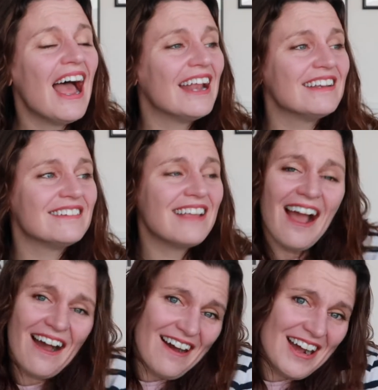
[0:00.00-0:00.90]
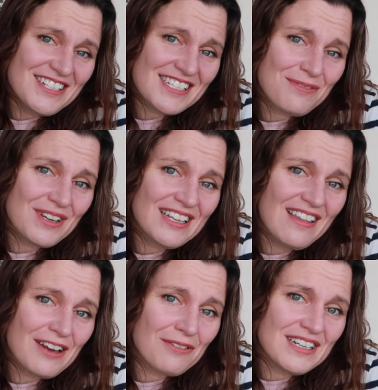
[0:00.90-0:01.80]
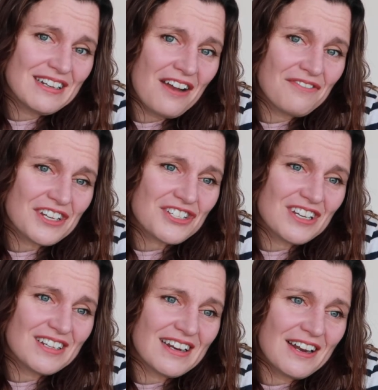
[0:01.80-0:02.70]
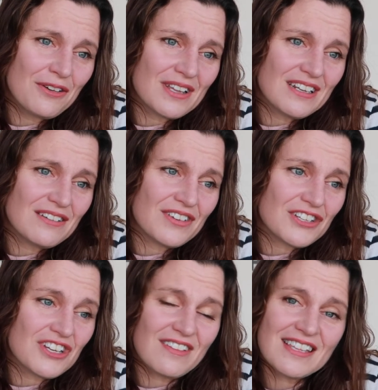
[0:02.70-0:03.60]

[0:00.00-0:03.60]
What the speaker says: And yeah, I just really like reading nonfiction and I don't get into fiction.